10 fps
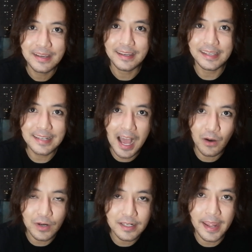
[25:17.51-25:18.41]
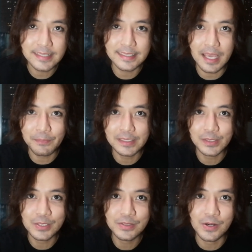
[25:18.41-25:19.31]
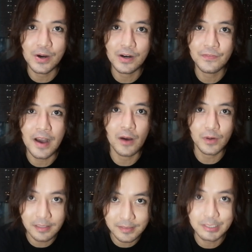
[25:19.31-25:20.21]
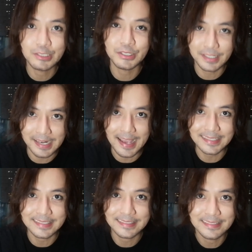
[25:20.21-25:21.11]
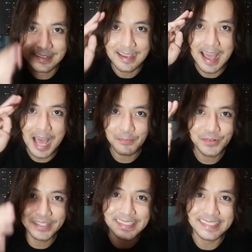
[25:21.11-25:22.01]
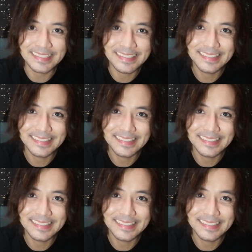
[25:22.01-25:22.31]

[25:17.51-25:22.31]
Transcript: in our next episode of our literature class. Happy reading!